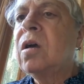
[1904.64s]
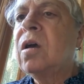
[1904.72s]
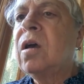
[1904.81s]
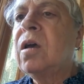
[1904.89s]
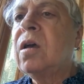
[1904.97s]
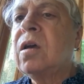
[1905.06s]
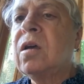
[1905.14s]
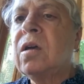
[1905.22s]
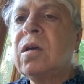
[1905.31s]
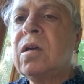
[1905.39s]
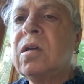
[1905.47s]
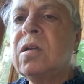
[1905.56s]

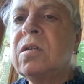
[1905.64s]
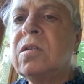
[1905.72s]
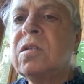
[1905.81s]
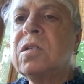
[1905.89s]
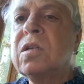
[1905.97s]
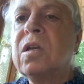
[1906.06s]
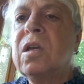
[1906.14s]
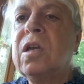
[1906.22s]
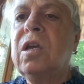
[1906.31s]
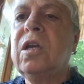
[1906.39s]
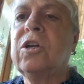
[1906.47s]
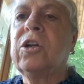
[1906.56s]
And
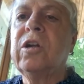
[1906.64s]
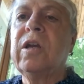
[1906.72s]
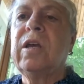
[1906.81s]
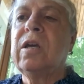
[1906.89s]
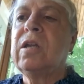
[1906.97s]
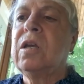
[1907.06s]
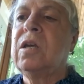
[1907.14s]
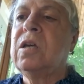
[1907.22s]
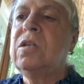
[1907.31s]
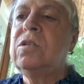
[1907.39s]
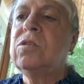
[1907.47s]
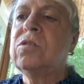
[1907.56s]
here it
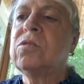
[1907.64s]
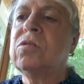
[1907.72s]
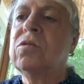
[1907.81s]
is.